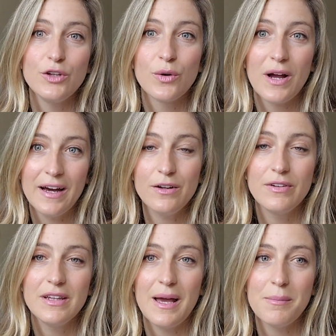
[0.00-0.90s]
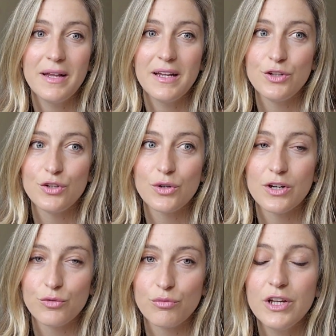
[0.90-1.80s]
you're out of alignment in your
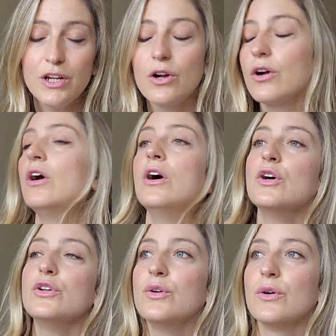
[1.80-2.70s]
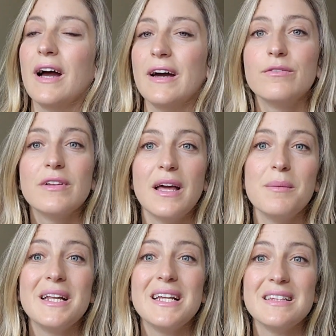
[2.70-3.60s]
career, you're out of
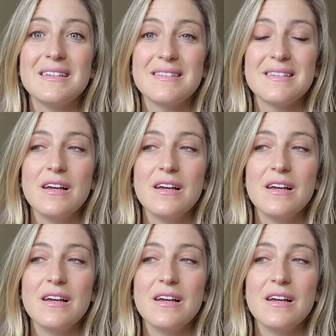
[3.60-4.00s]
alignment in this